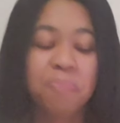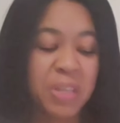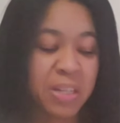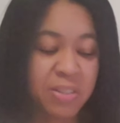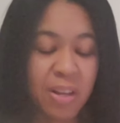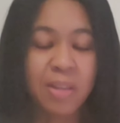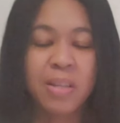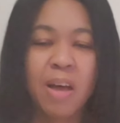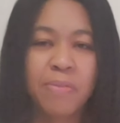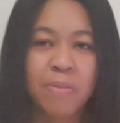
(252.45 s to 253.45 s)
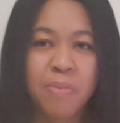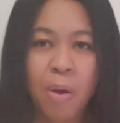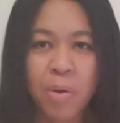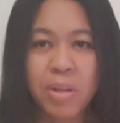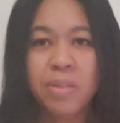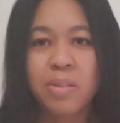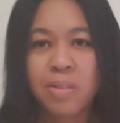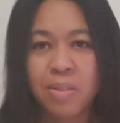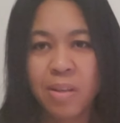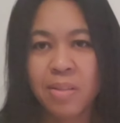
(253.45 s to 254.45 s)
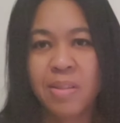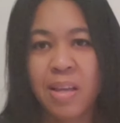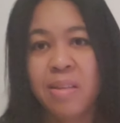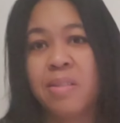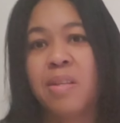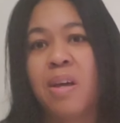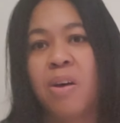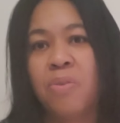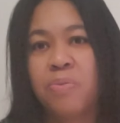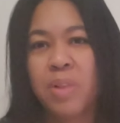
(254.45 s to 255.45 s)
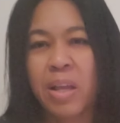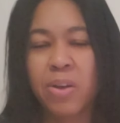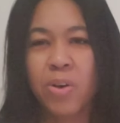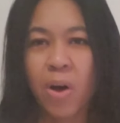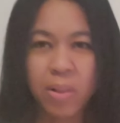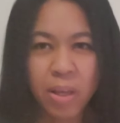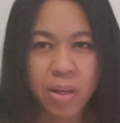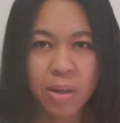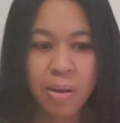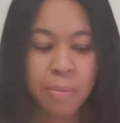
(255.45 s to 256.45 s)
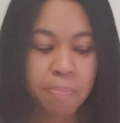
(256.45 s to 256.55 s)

it does have a very distinct taste of like garlic,